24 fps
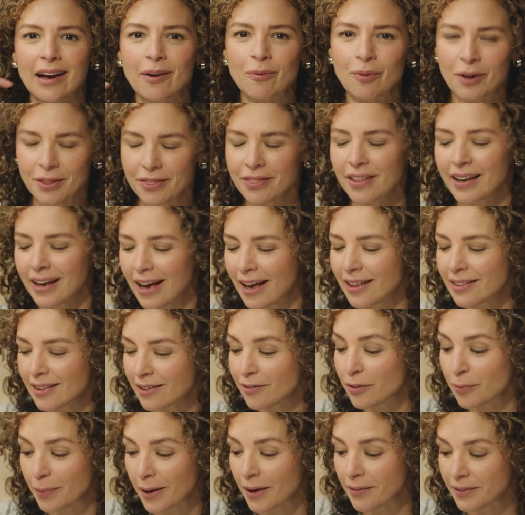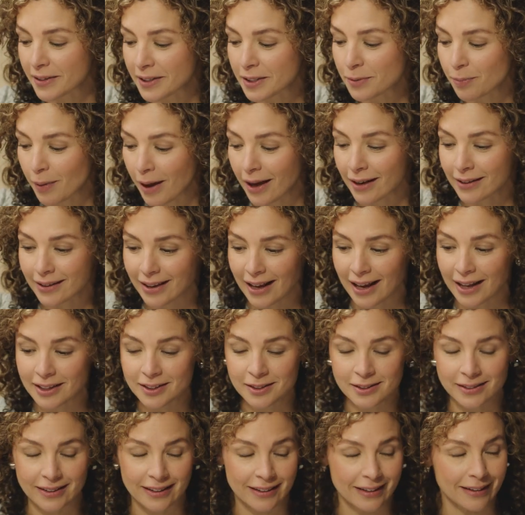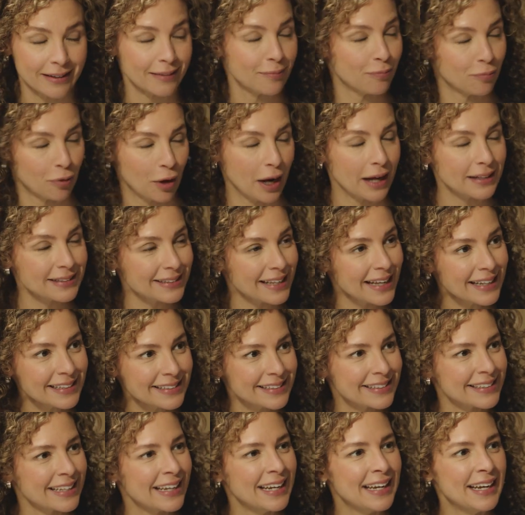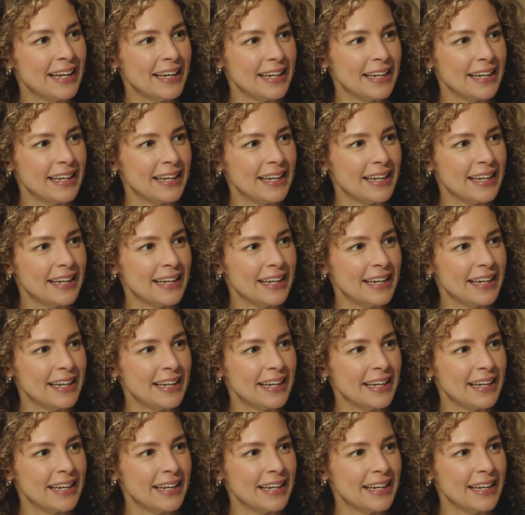One thing I love about this podcasting process